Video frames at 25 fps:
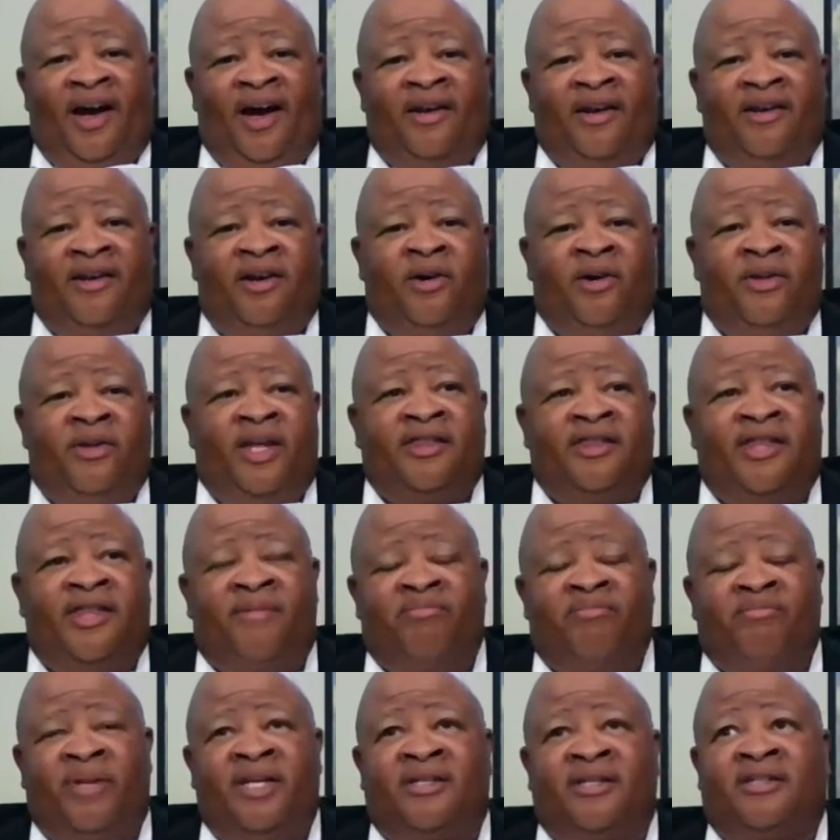I know
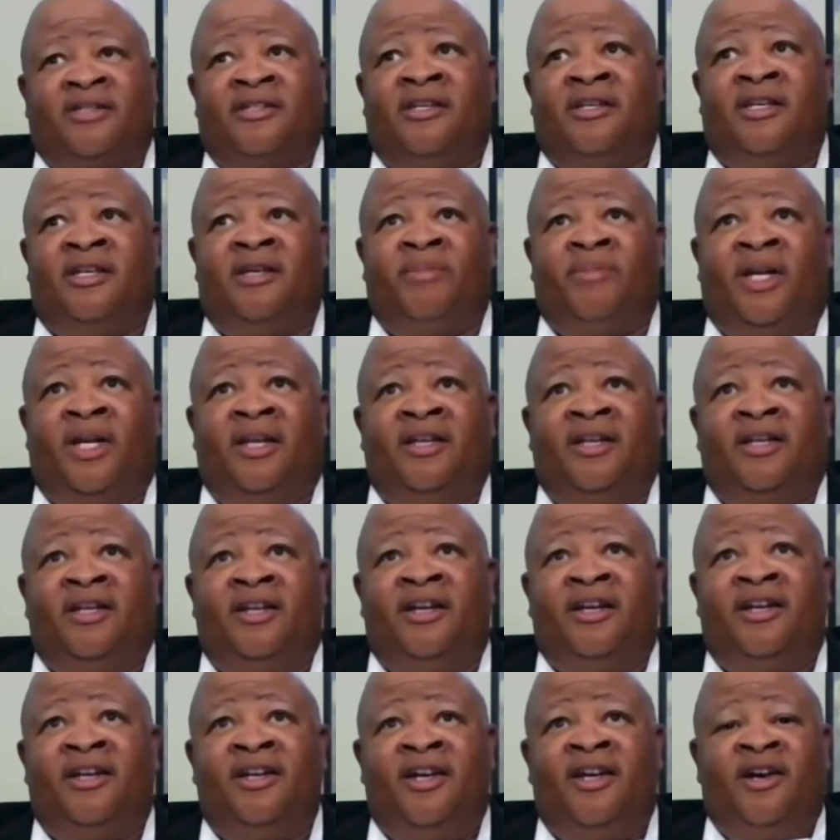that may seem a
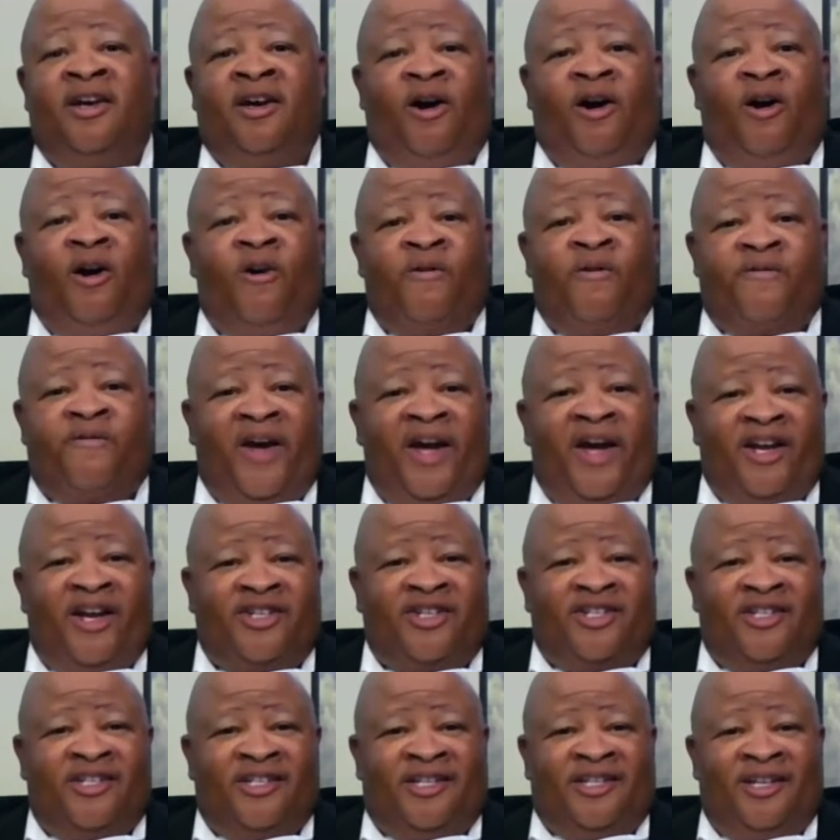little old
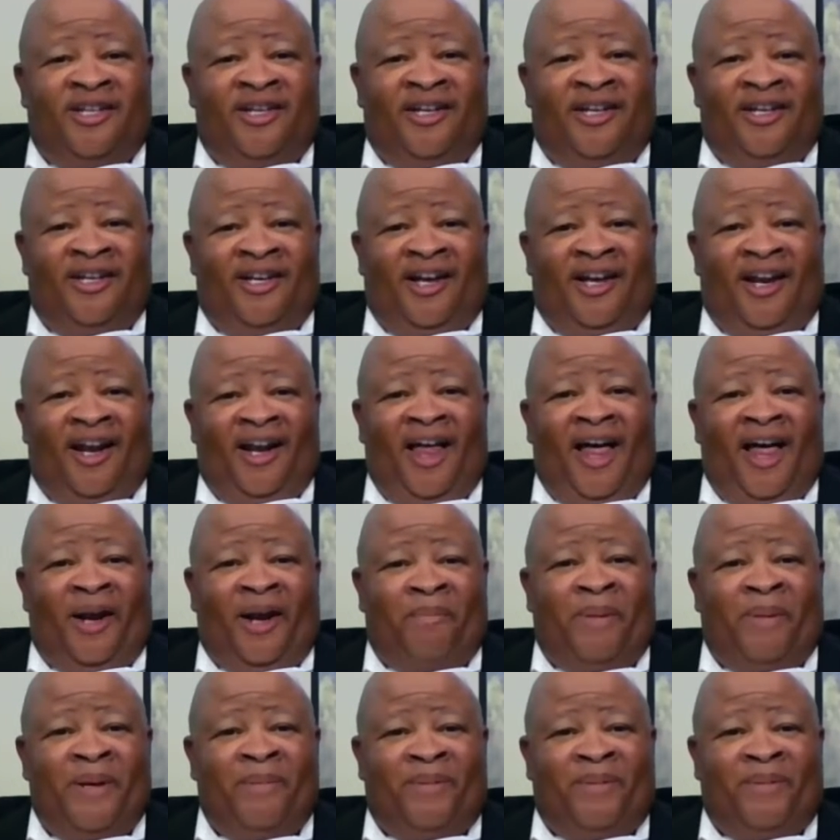fashioned to a
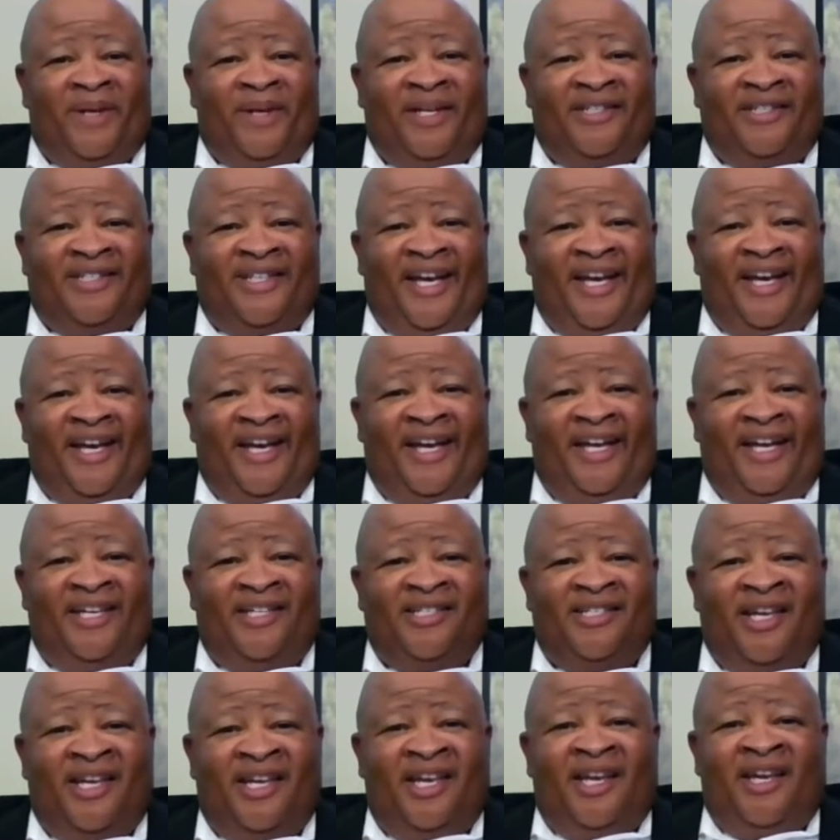lot of people these
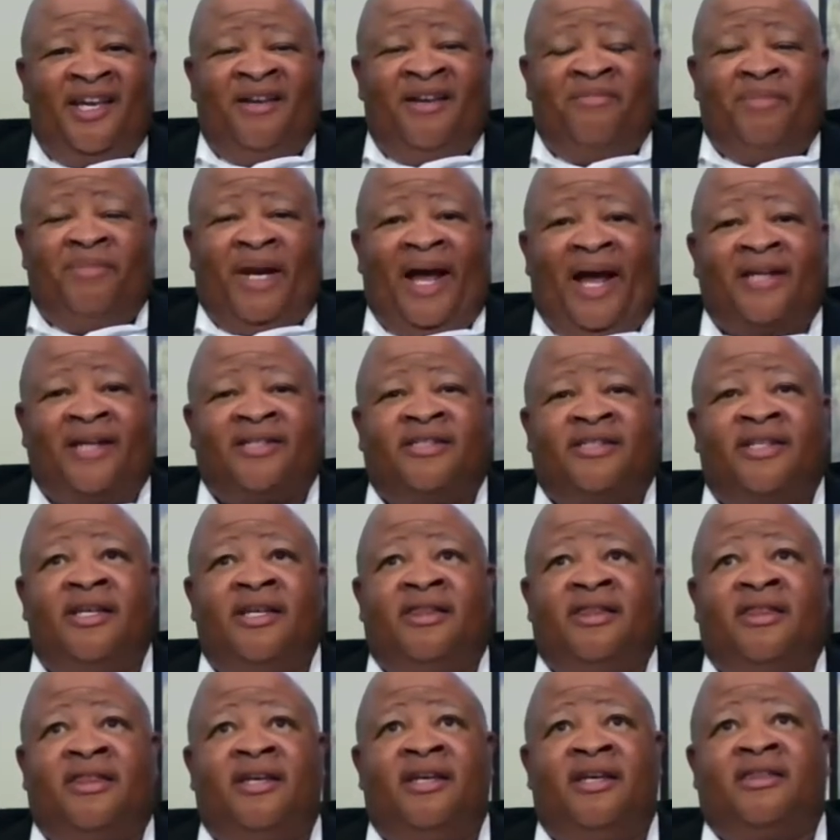days, but I
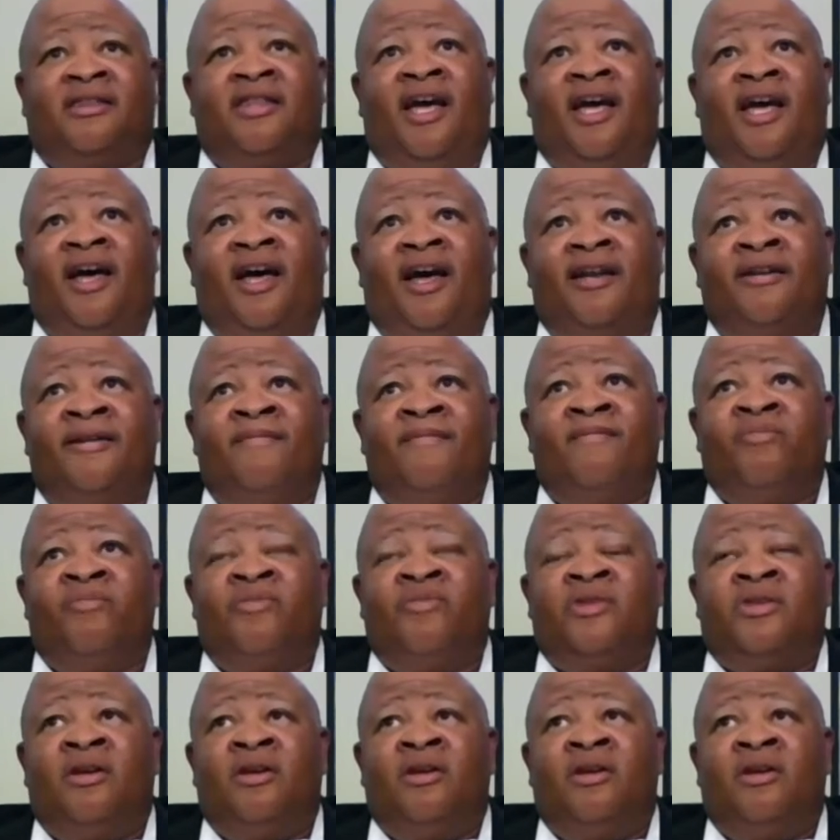still think that